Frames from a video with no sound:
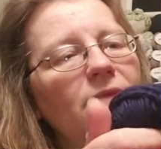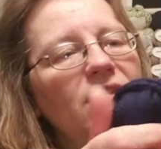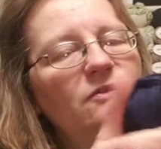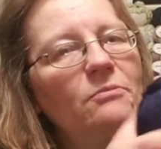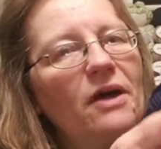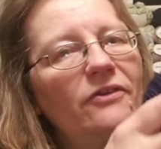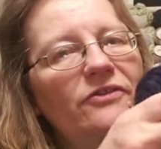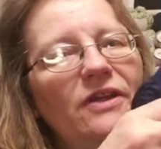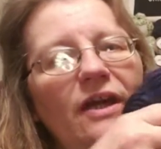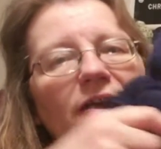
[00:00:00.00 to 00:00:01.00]
It smells
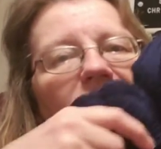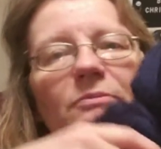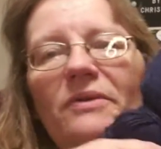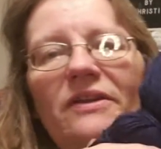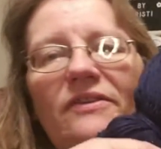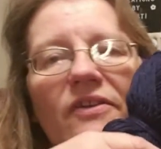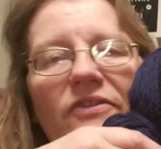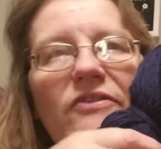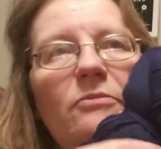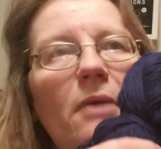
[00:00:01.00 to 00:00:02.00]
nice, but it
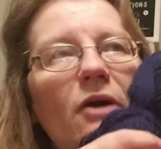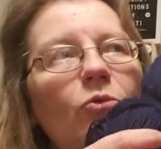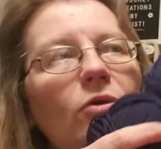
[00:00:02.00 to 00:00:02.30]
doesn't smell